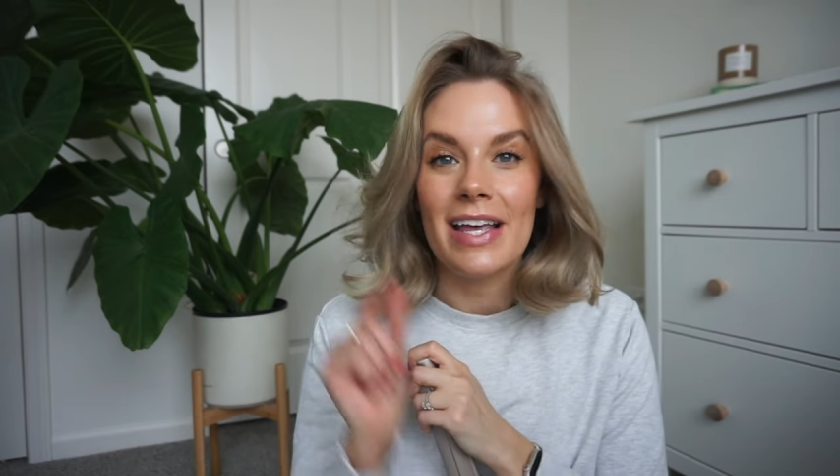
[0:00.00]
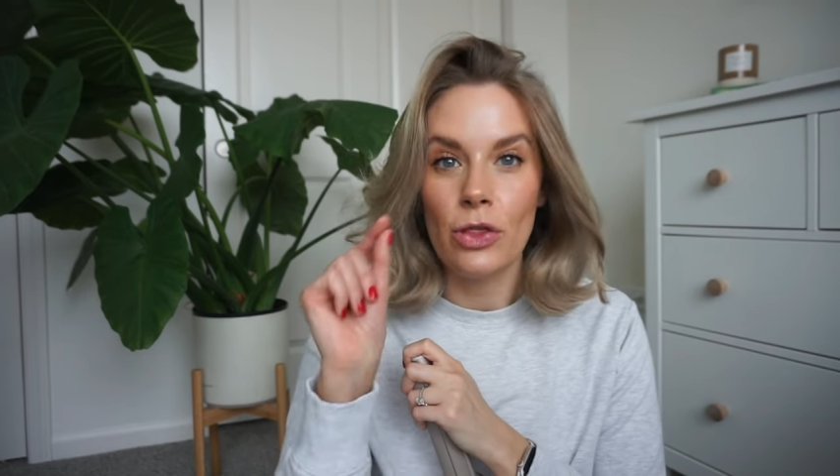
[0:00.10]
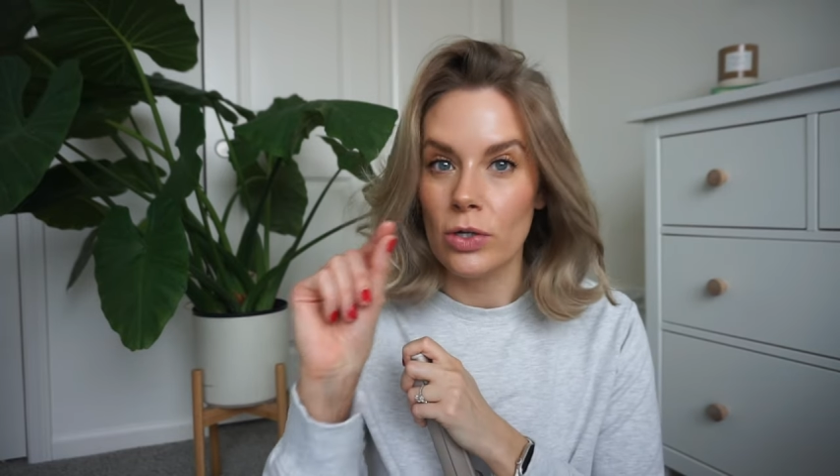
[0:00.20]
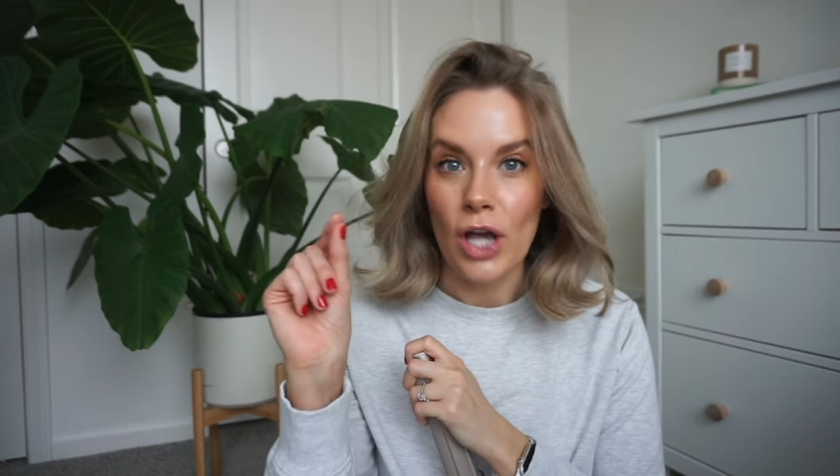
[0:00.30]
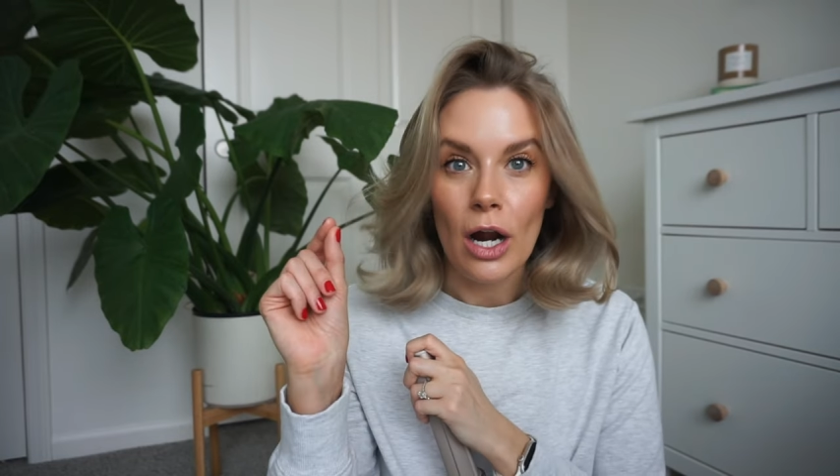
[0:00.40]
and
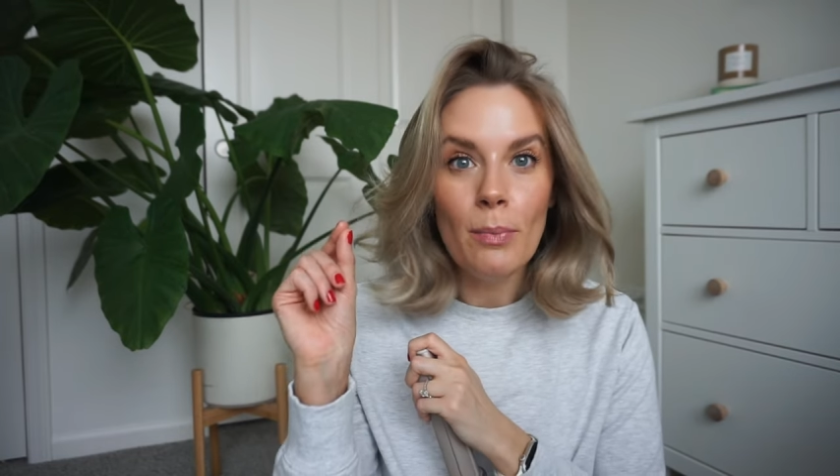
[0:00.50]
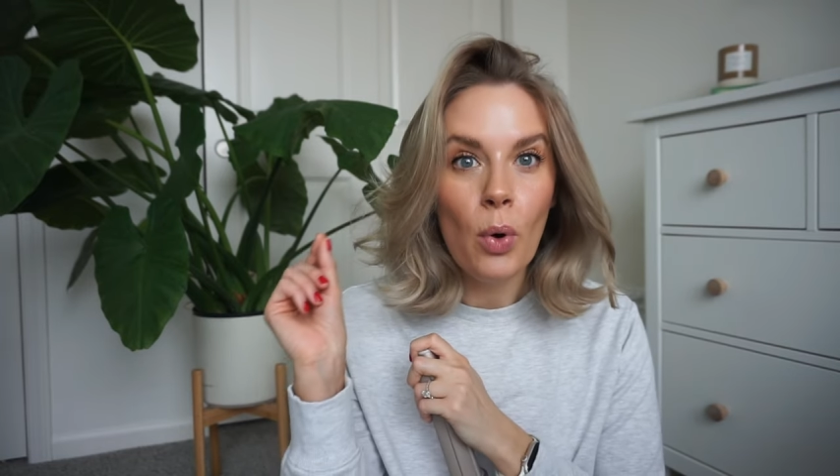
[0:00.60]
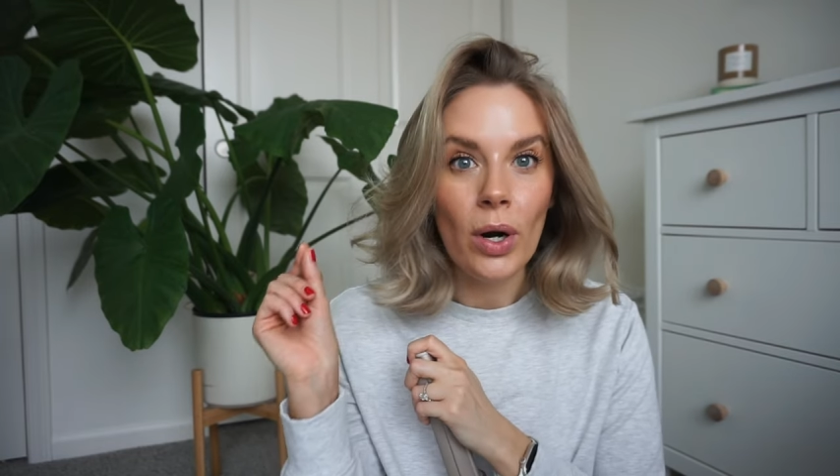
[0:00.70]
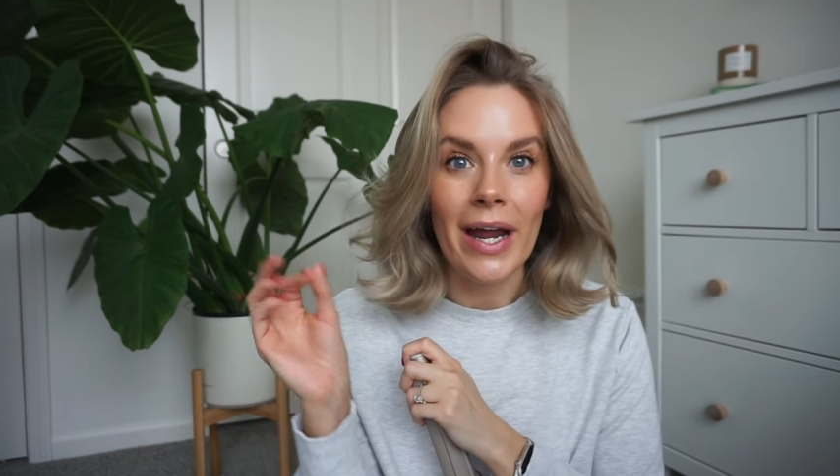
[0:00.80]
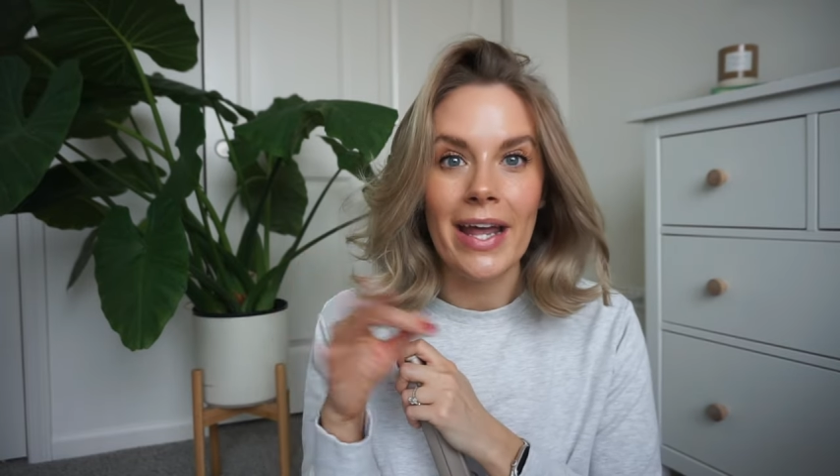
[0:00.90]
those are
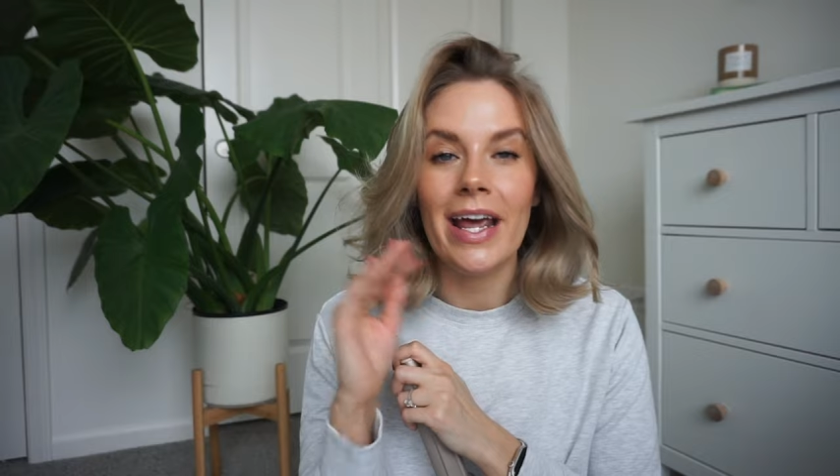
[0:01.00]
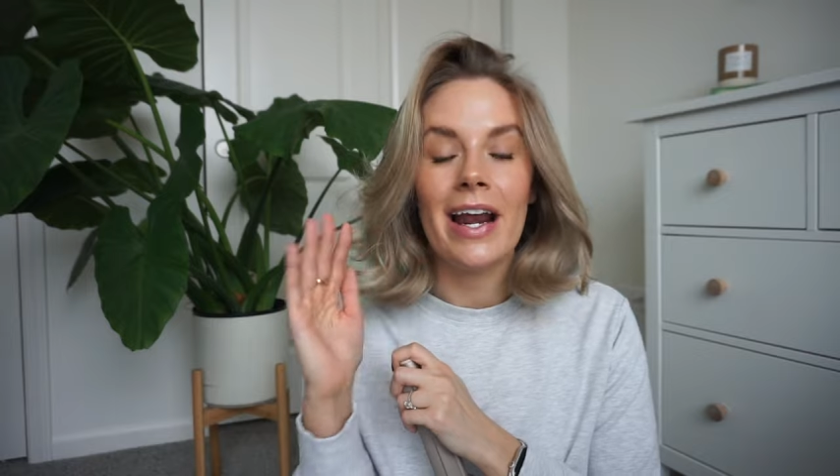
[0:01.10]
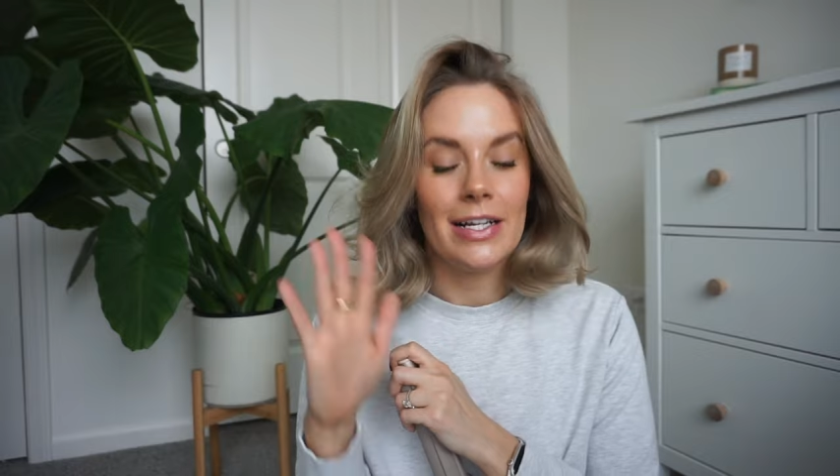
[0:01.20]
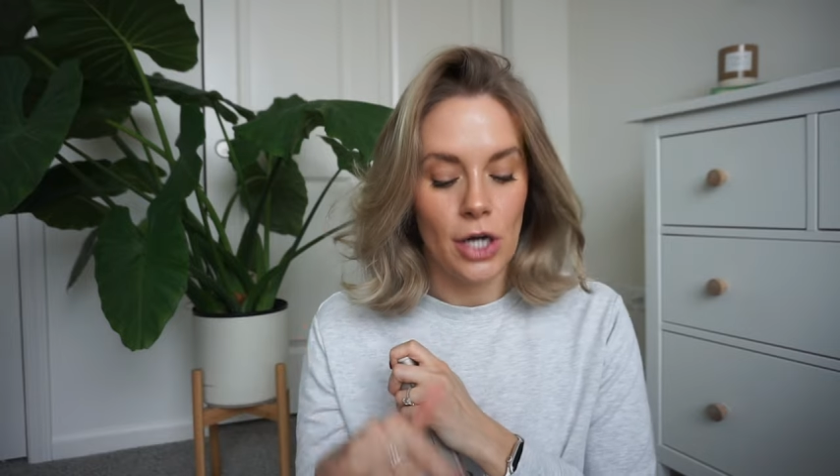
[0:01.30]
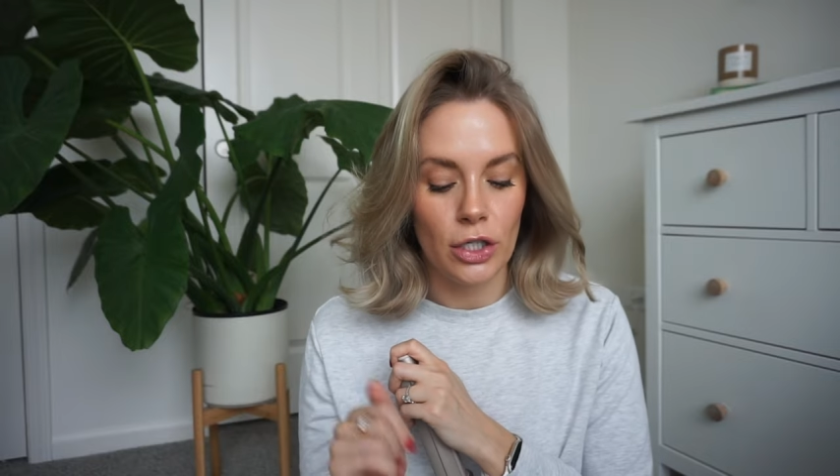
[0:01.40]
important and
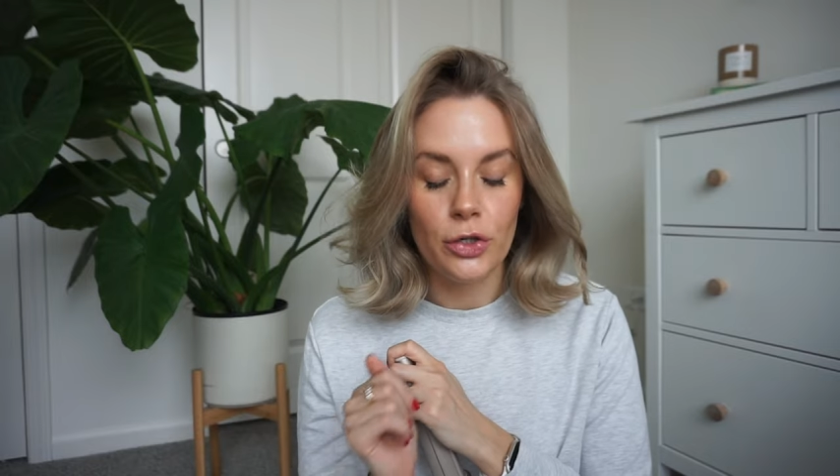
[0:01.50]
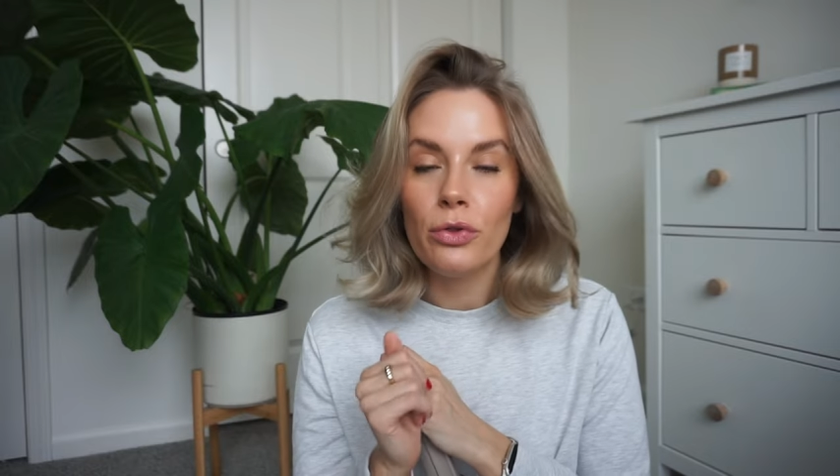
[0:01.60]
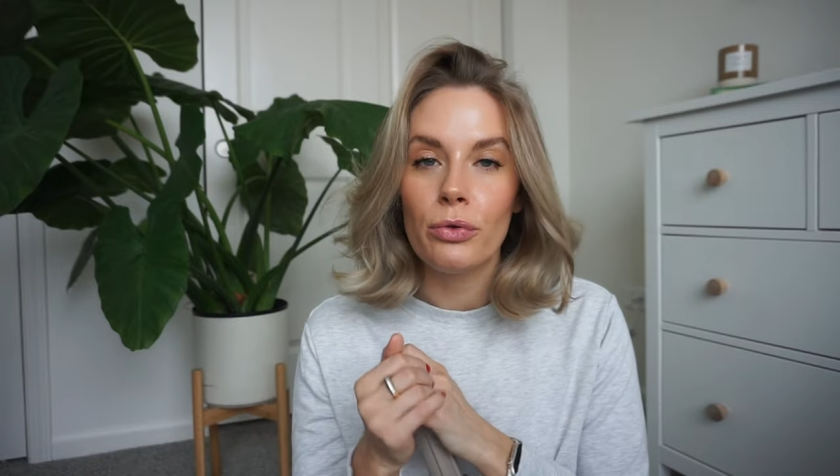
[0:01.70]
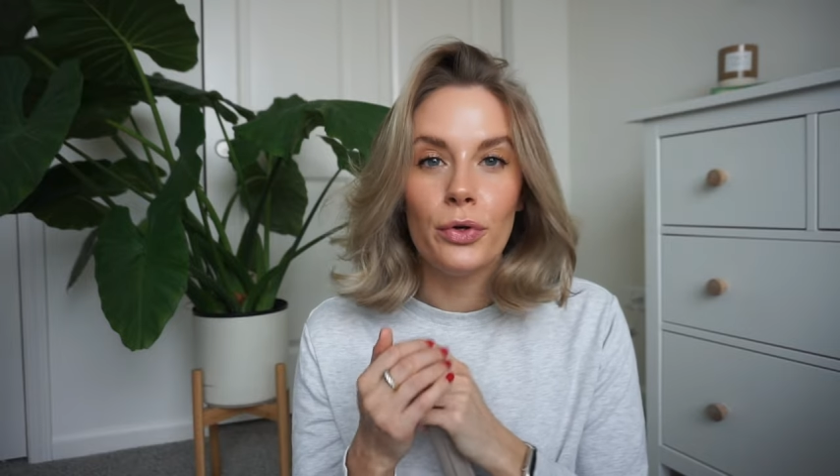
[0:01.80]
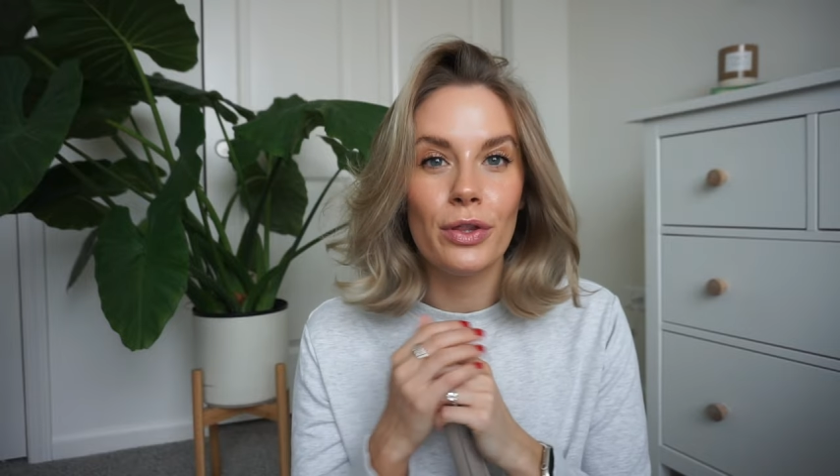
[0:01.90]
I talked
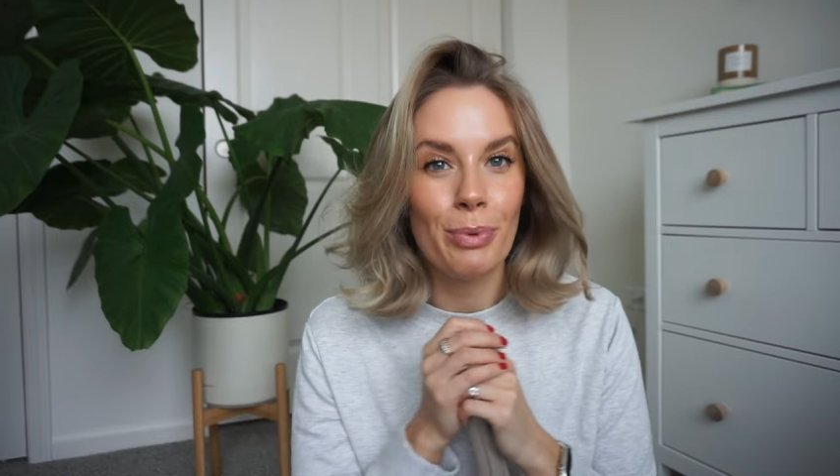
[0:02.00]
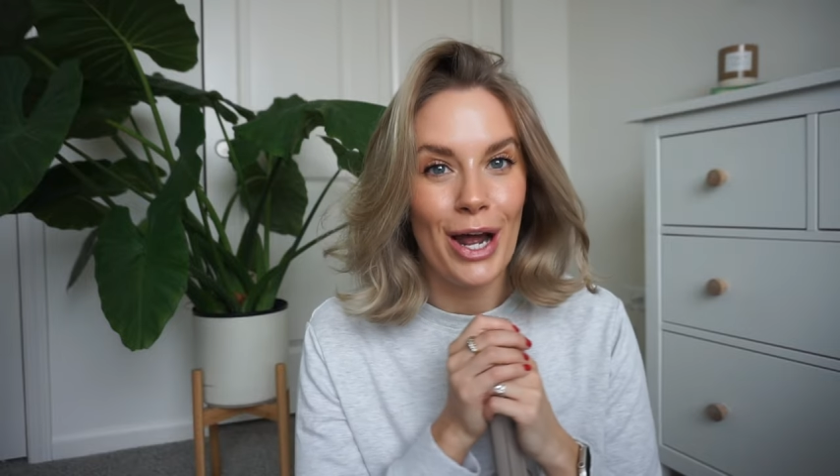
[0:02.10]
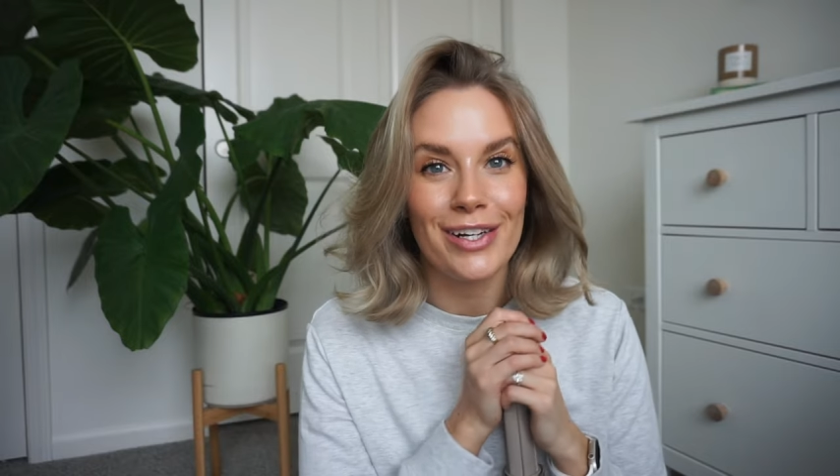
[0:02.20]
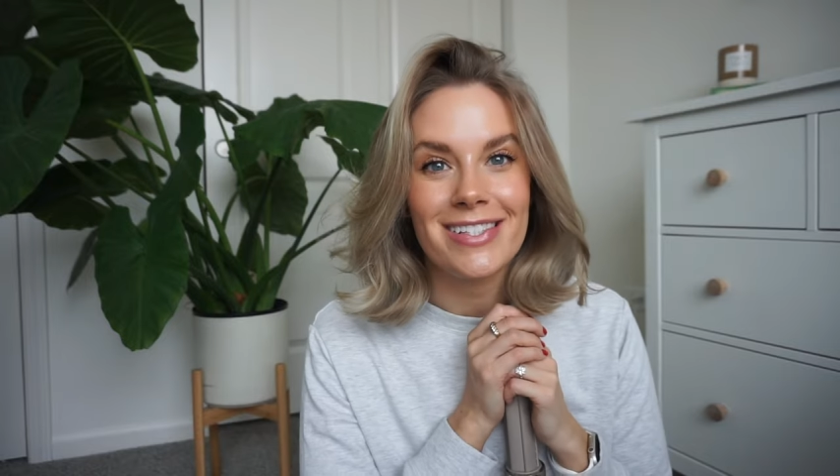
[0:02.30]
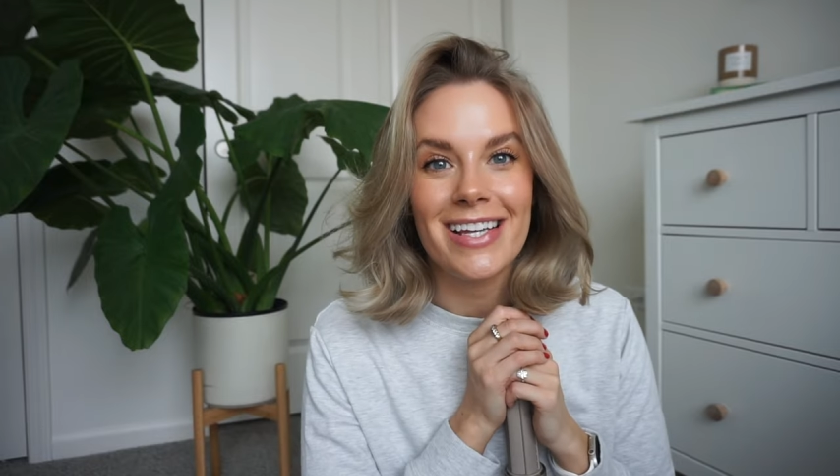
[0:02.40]
you through the
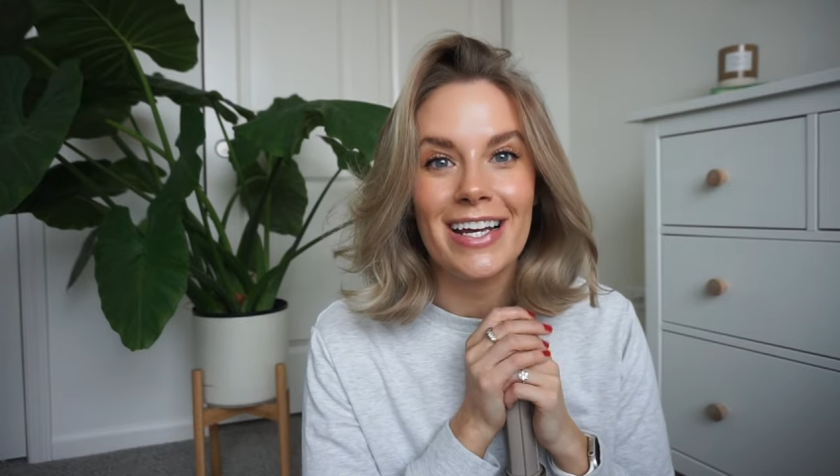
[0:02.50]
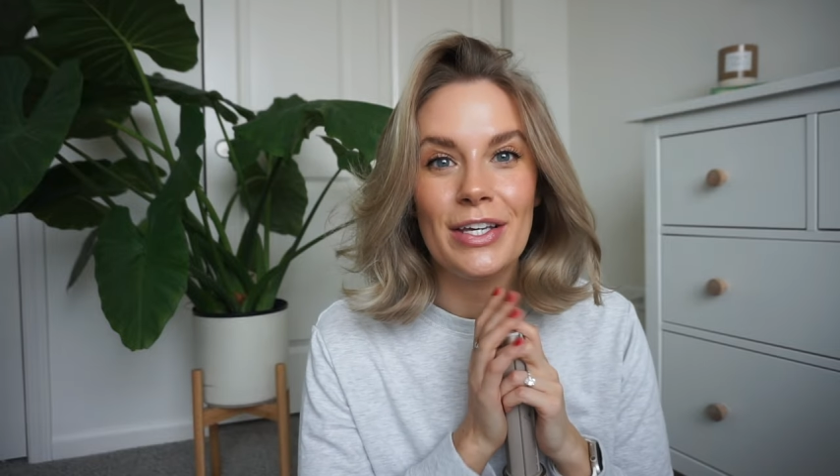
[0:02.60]
products that I